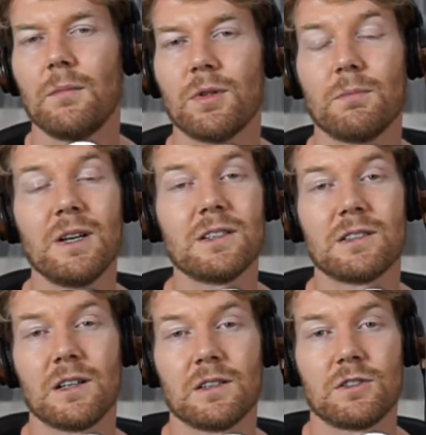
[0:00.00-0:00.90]
But the biggest
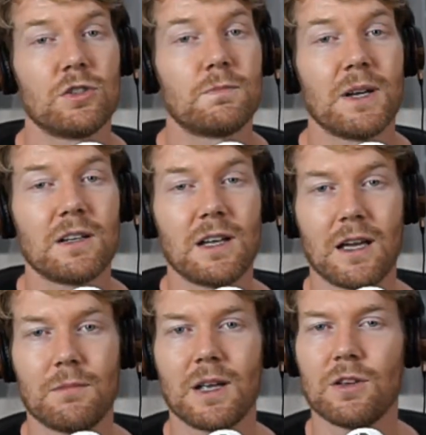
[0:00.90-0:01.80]
thing is just pick a
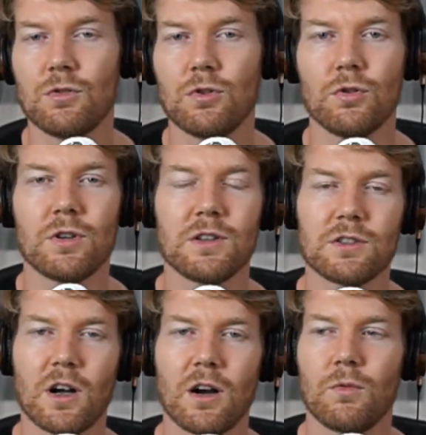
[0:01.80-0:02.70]
name that you know you can
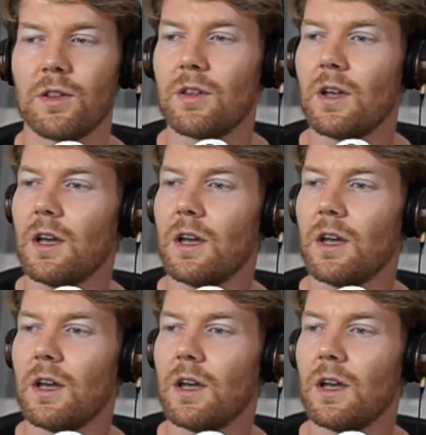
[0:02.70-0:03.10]
start with.